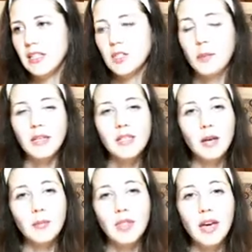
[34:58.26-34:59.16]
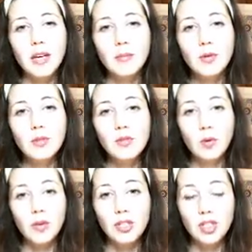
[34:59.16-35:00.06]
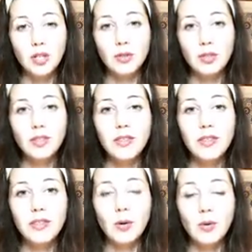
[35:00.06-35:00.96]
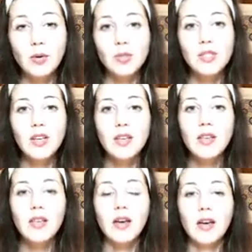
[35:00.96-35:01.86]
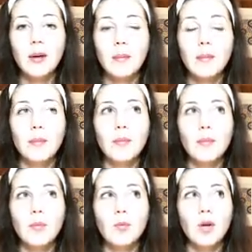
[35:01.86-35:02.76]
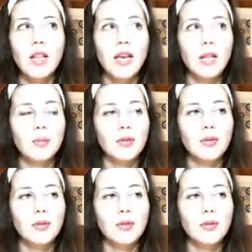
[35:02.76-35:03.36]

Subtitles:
Spend time with animals or with children. Those will help